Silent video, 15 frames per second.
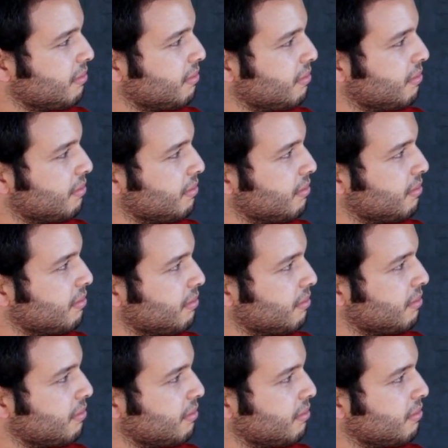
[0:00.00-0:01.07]

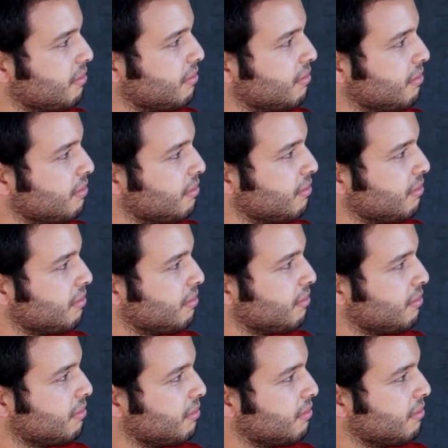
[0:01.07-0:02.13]

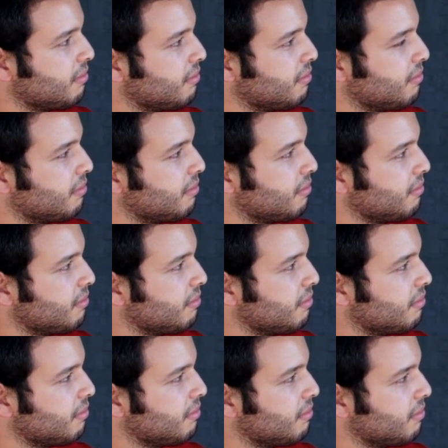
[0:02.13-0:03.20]

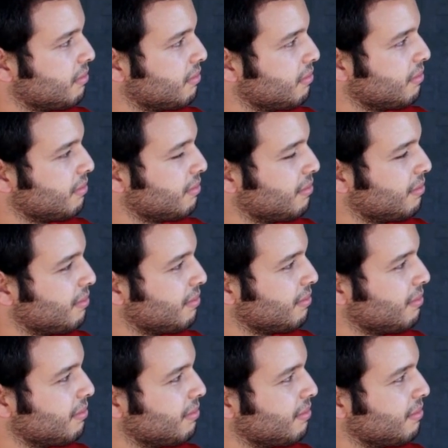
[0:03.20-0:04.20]
This person isn't speaking.